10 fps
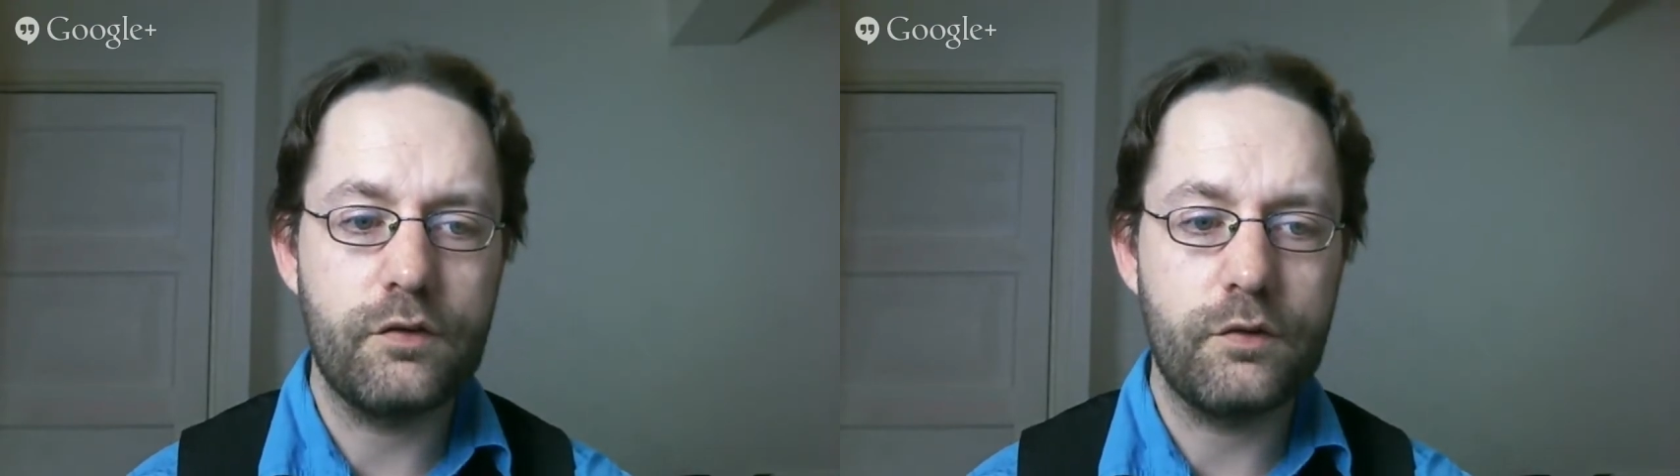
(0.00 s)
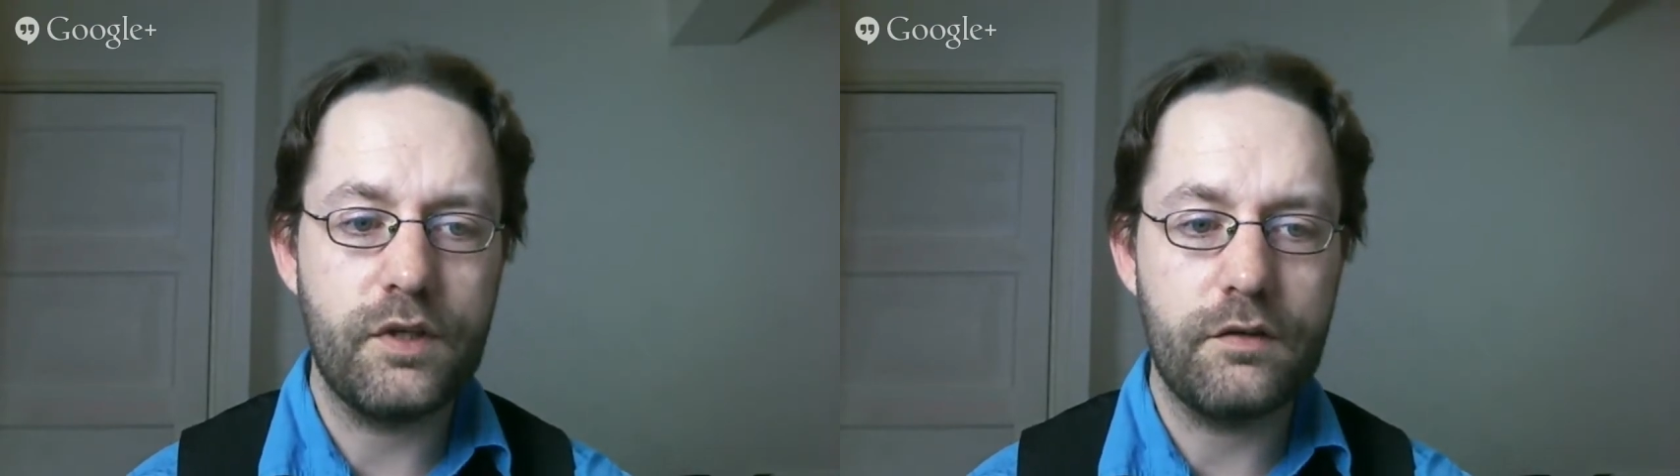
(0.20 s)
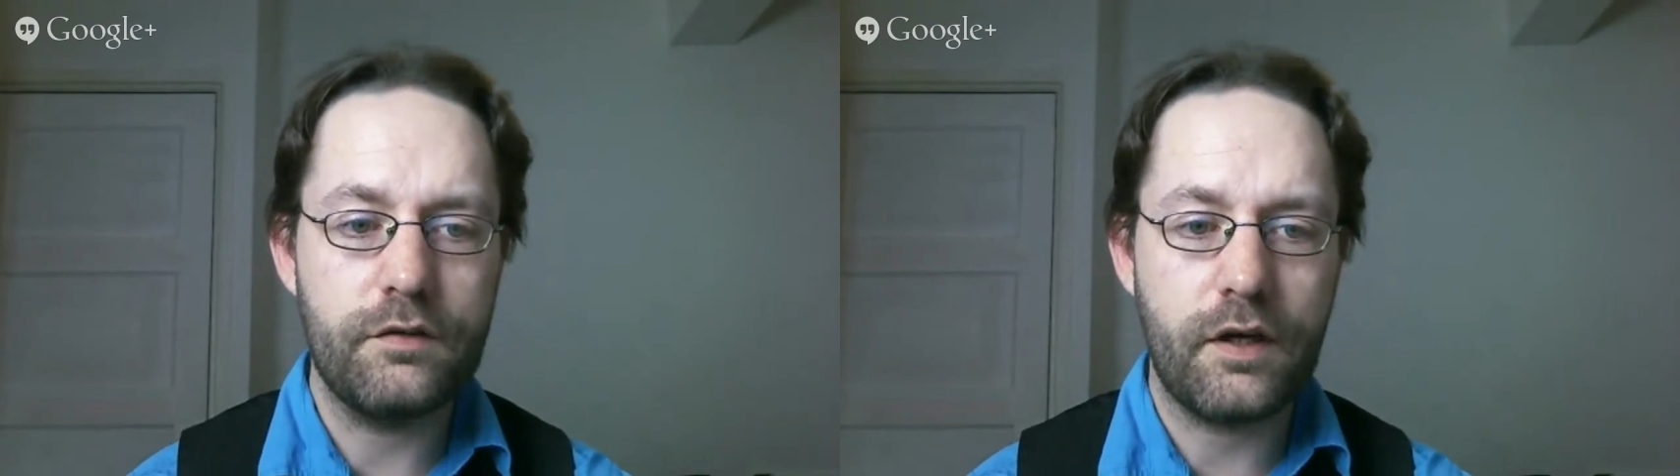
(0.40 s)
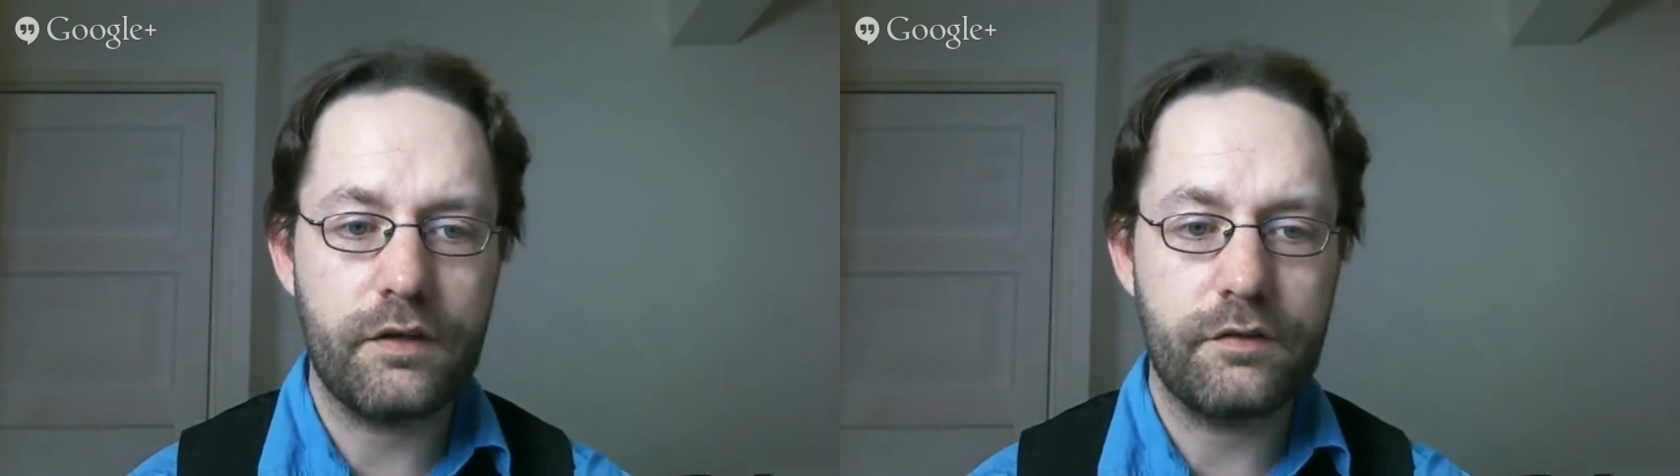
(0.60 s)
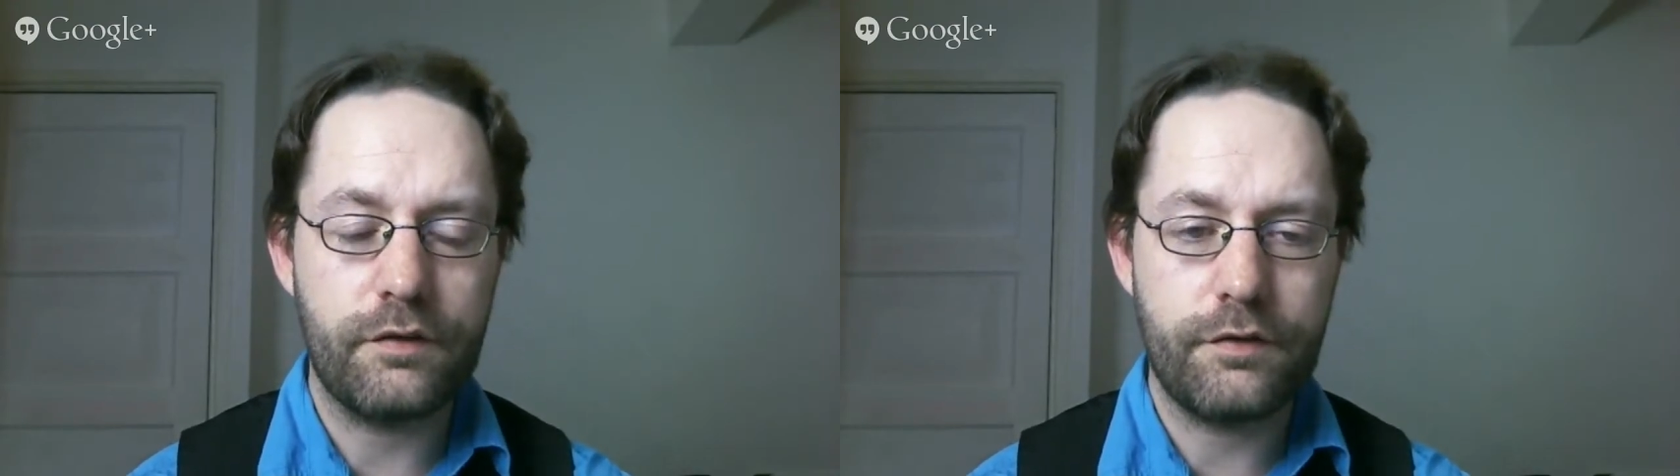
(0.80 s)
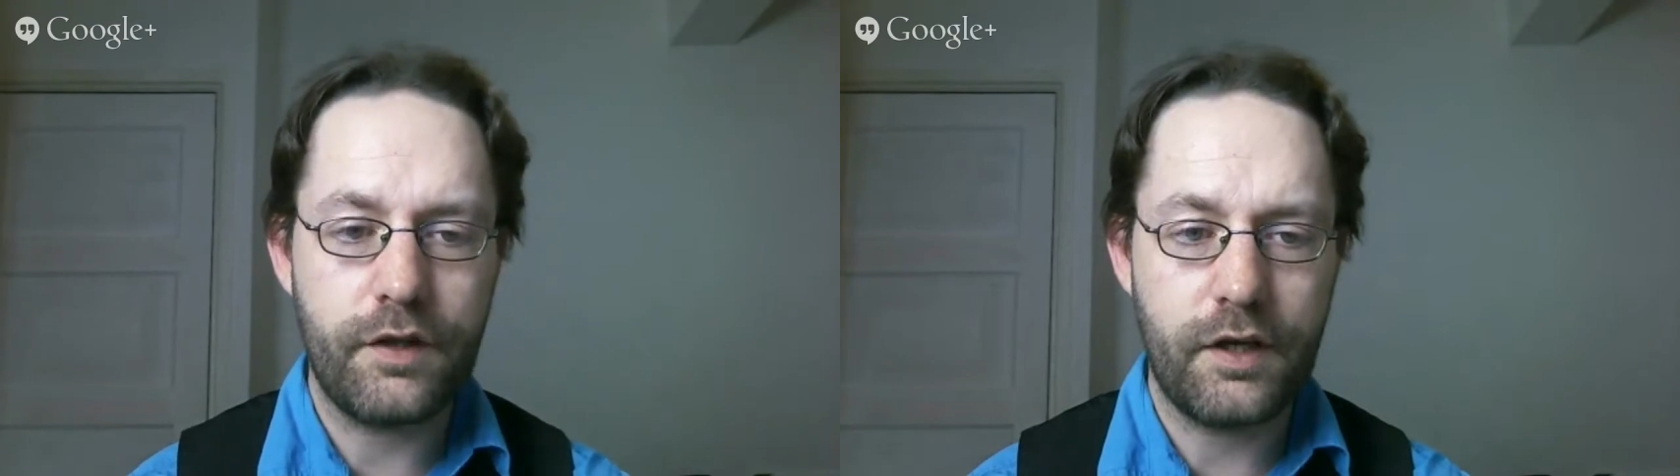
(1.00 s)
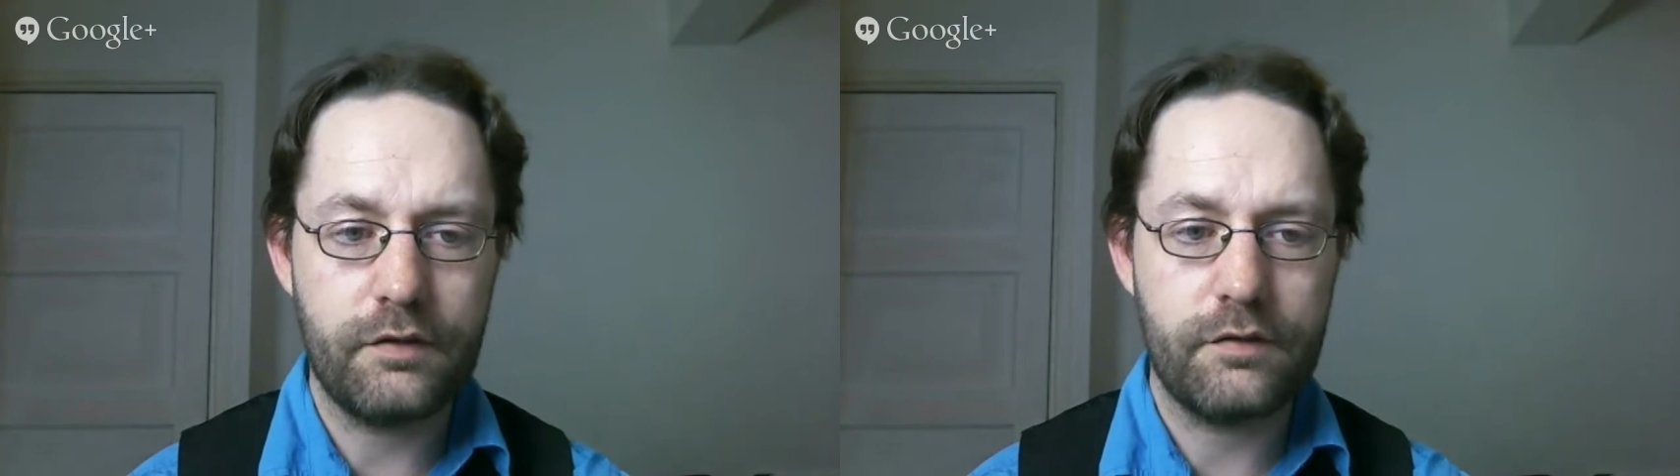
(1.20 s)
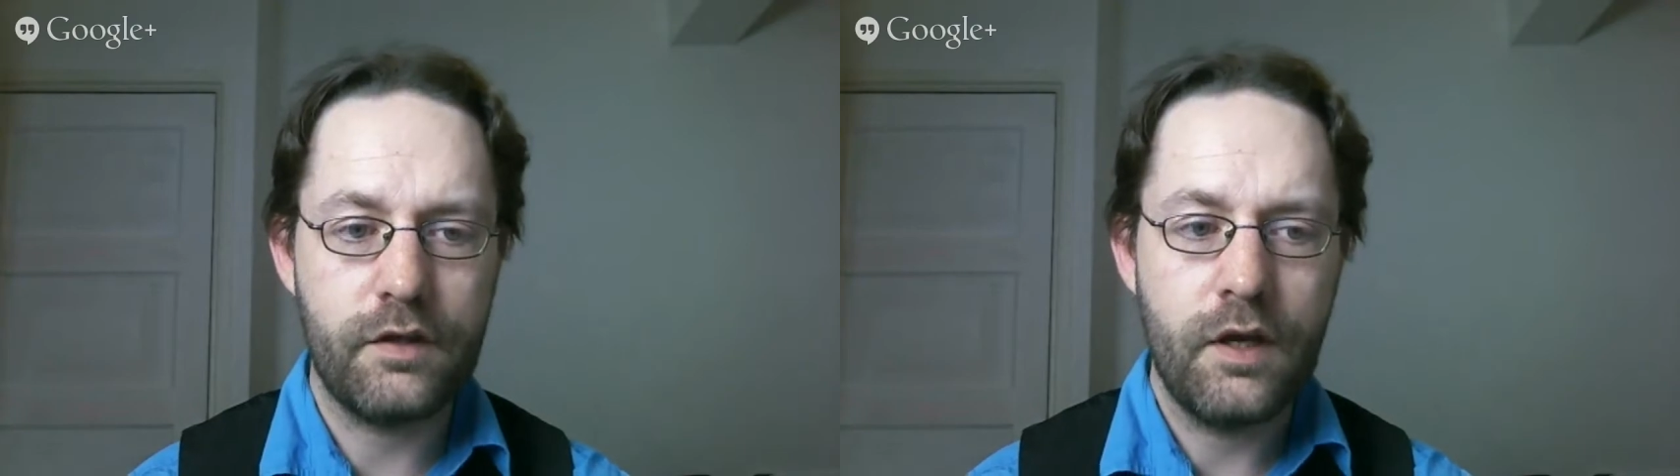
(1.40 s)
to these kinds of
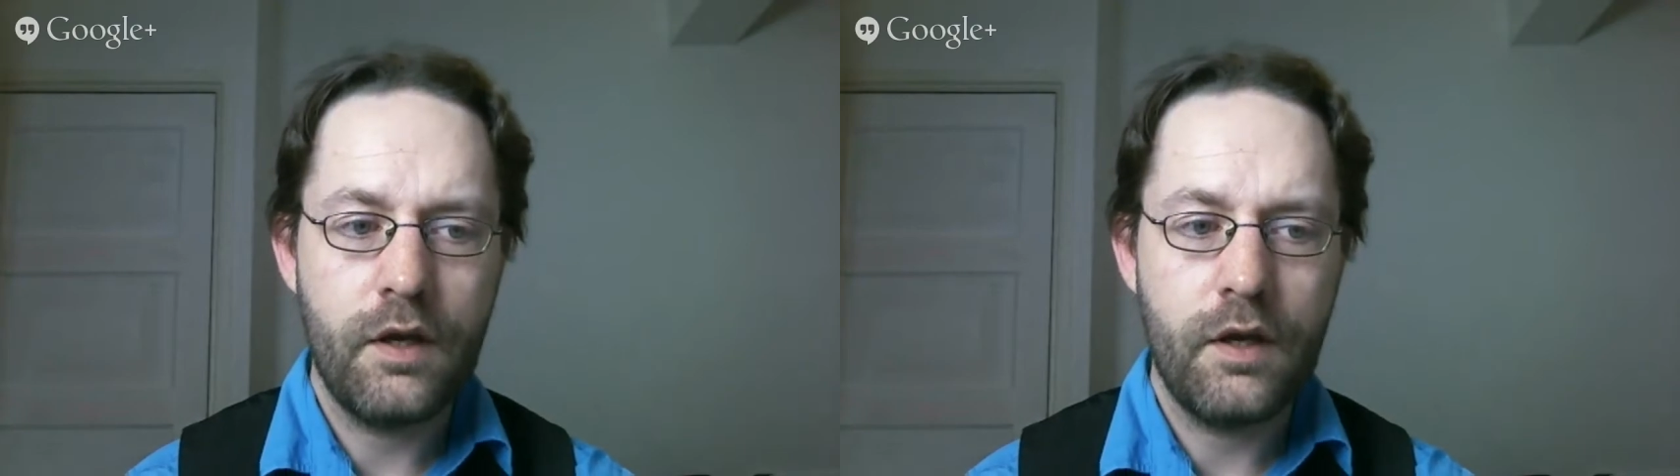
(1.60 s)
things.